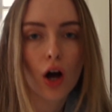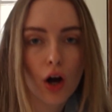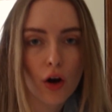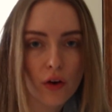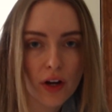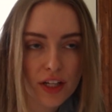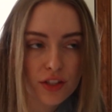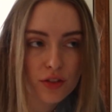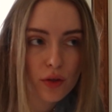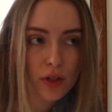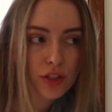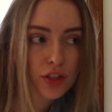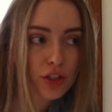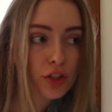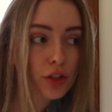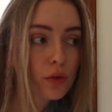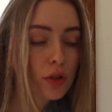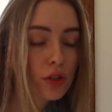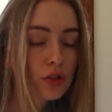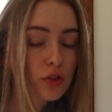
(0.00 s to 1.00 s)
Okay, so I
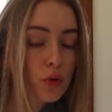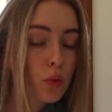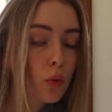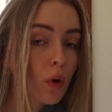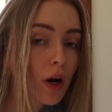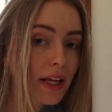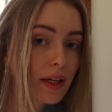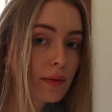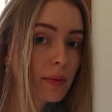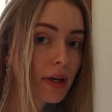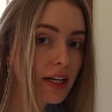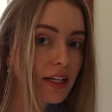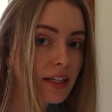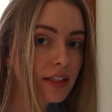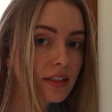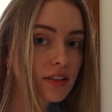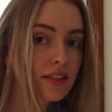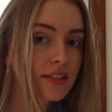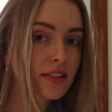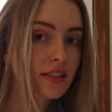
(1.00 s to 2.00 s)
do 20
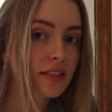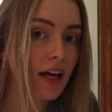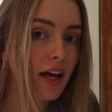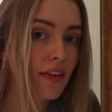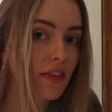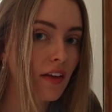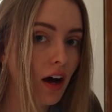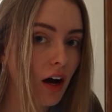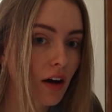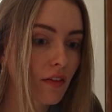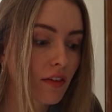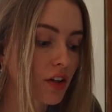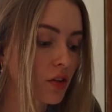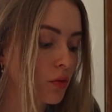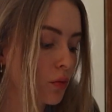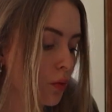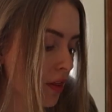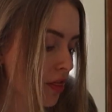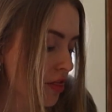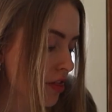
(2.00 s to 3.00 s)
minutes in the
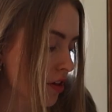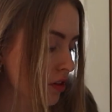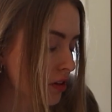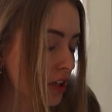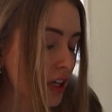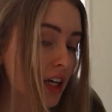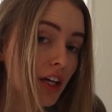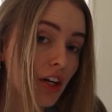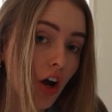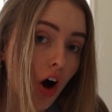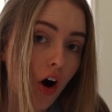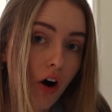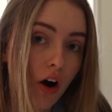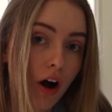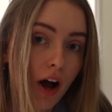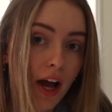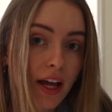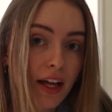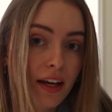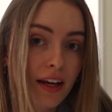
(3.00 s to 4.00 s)
oven with the lid
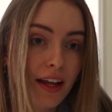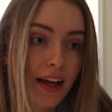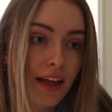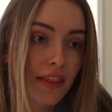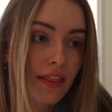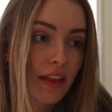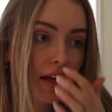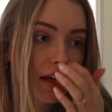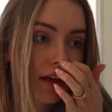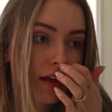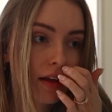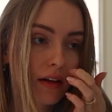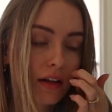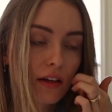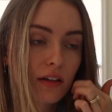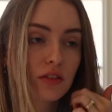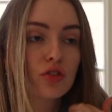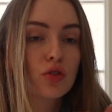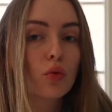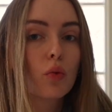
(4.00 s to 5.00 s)
on and
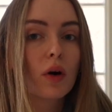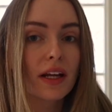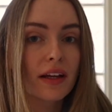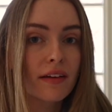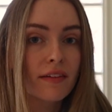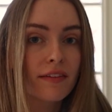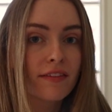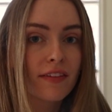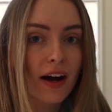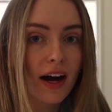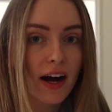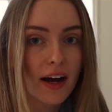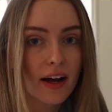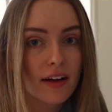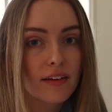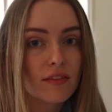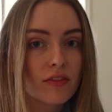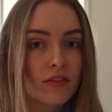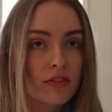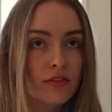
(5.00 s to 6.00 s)
then
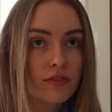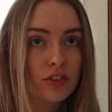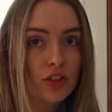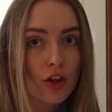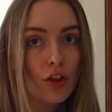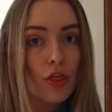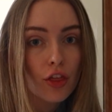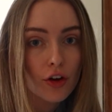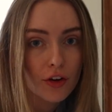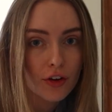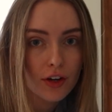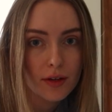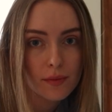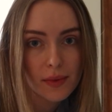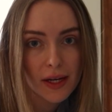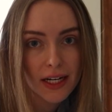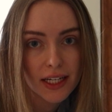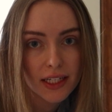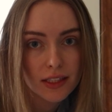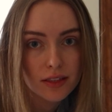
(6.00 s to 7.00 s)
25 to 30
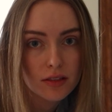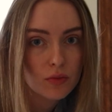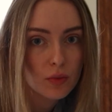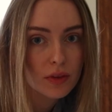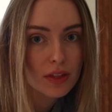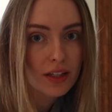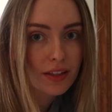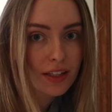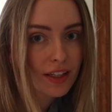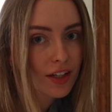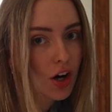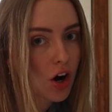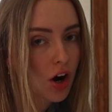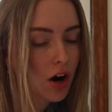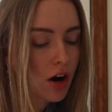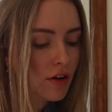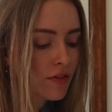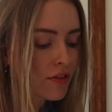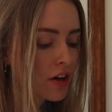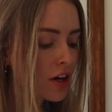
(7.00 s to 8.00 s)
minutes with the lid
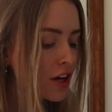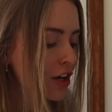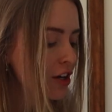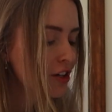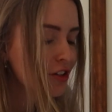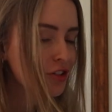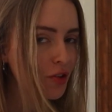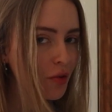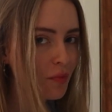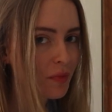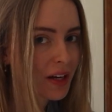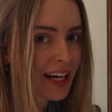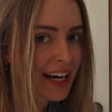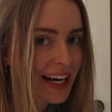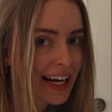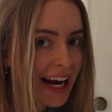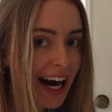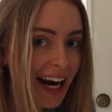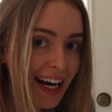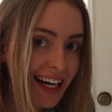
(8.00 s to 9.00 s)
off. So I'm
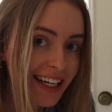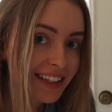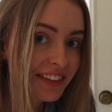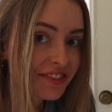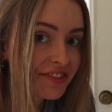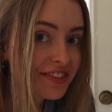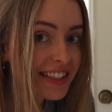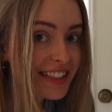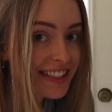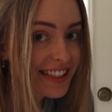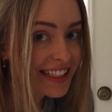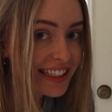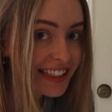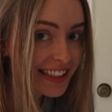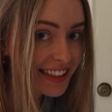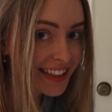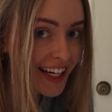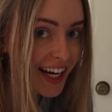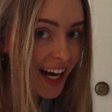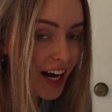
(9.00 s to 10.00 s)
gonna kind of
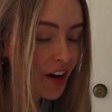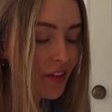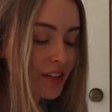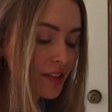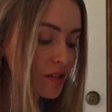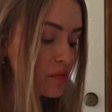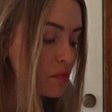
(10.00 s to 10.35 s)
see how it's